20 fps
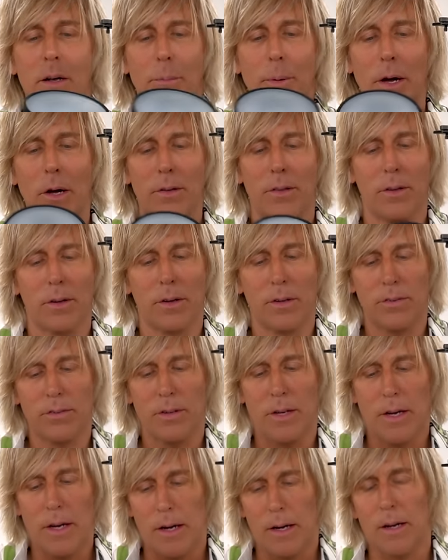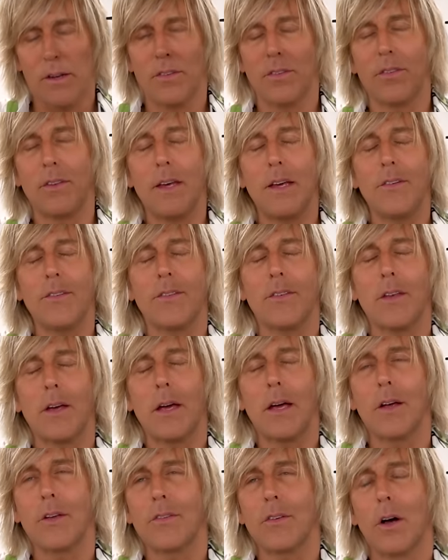about this is these
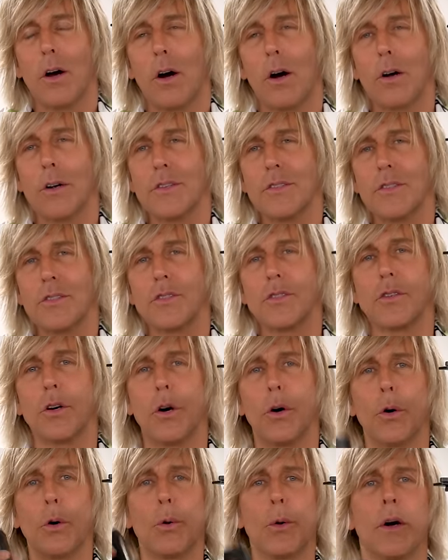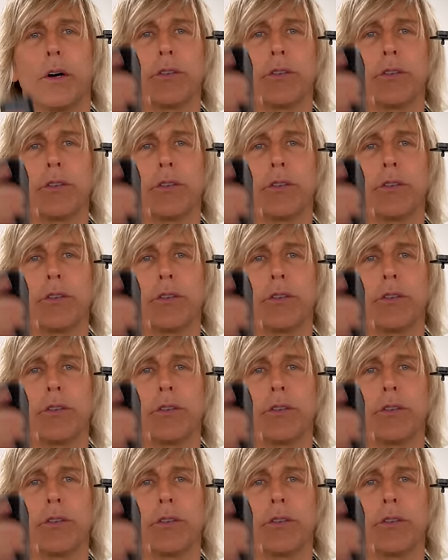things are so